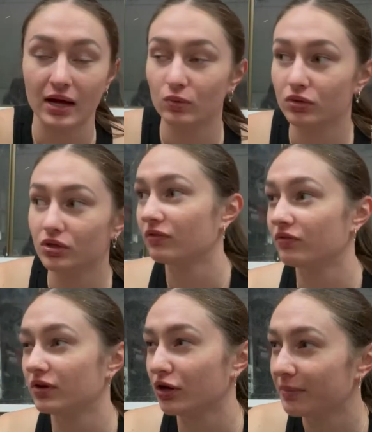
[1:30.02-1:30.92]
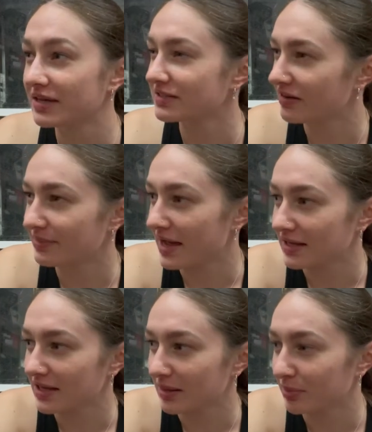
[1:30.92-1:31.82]
I would video myself
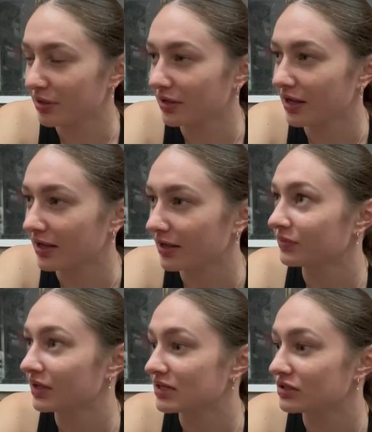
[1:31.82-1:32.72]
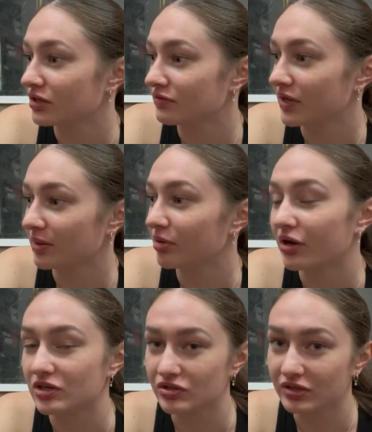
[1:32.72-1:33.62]
packing, but like there's a lot of like
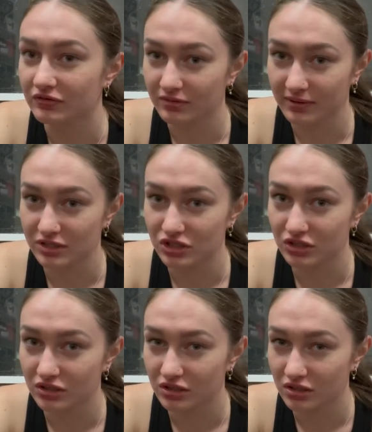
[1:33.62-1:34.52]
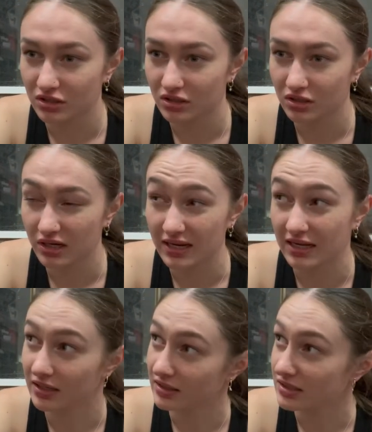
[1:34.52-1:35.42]
personal information
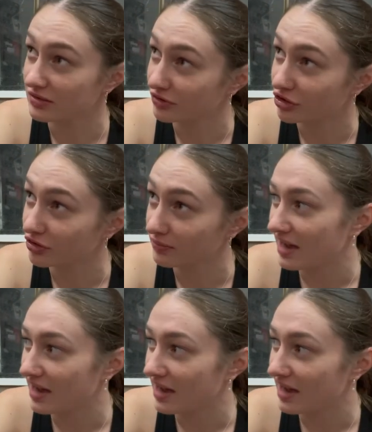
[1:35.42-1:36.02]
in this room.